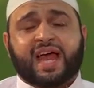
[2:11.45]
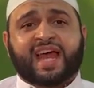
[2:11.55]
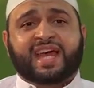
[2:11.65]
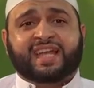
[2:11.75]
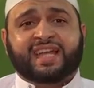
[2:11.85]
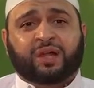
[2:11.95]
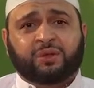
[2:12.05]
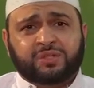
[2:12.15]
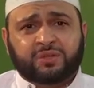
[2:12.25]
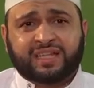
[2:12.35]
And in,
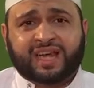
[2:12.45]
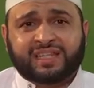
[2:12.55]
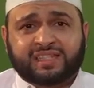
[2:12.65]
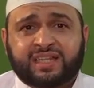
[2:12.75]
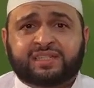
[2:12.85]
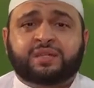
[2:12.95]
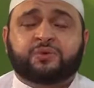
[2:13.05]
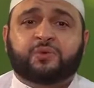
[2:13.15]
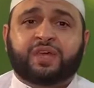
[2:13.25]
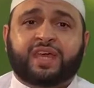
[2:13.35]
also in the last
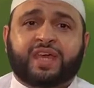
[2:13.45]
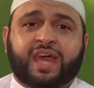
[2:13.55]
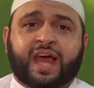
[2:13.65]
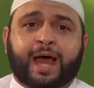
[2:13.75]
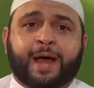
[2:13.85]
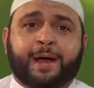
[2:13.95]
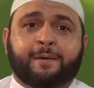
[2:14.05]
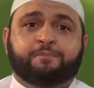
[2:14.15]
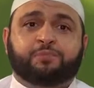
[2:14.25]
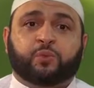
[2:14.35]
lesson, we
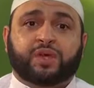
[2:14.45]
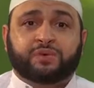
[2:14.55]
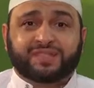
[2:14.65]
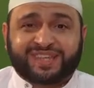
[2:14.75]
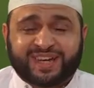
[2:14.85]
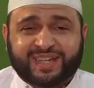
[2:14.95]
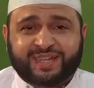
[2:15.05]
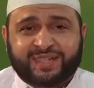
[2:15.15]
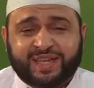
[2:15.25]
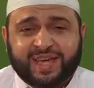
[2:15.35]
um, we
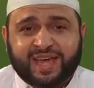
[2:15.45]
recited